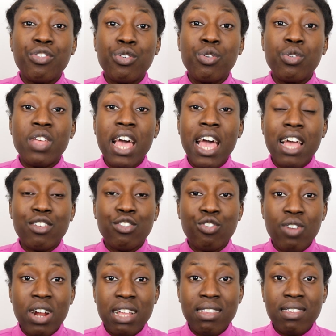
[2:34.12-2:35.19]
through the hair
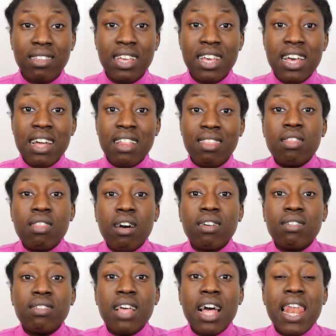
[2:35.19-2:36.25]
strands,
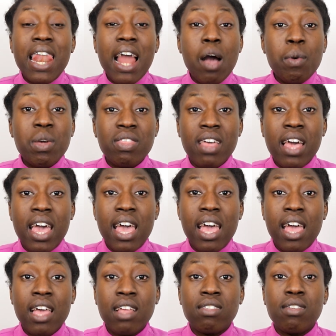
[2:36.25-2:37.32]
thus allowing the
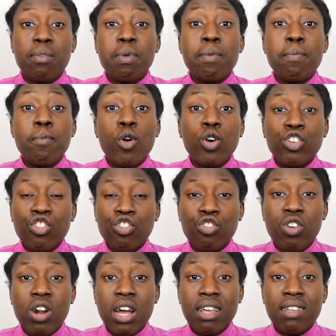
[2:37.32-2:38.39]
hair to be
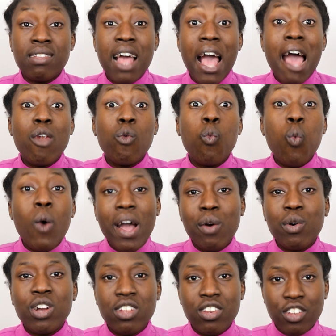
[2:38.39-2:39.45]
moisturized and
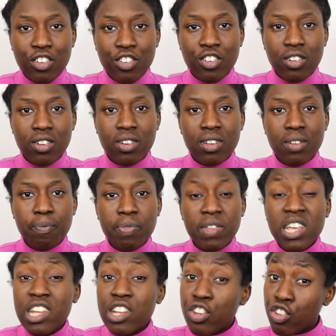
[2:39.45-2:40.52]
well conditioned.
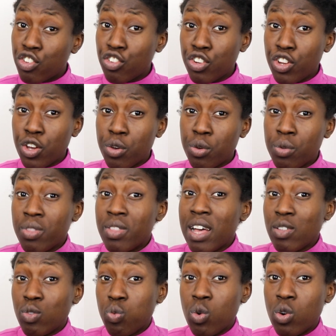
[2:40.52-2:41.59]
Did you know
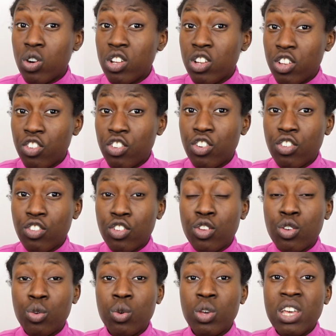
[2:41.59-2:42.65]
that's what conditioners
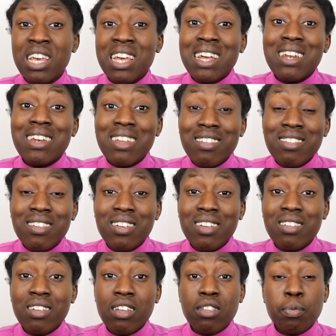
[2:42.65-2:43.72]
do?
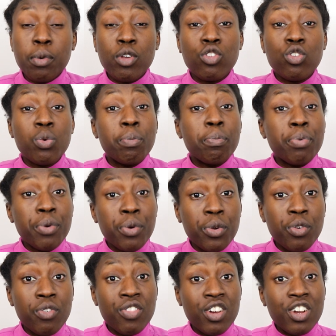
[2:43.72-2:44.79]
Conditioners are supposed to
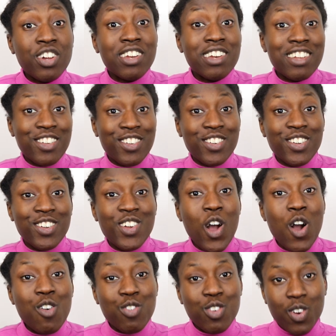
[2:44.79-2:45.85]
improve the
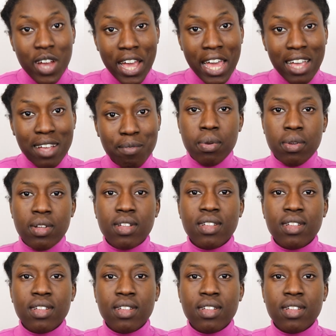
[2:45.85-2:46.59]
condition of your hair.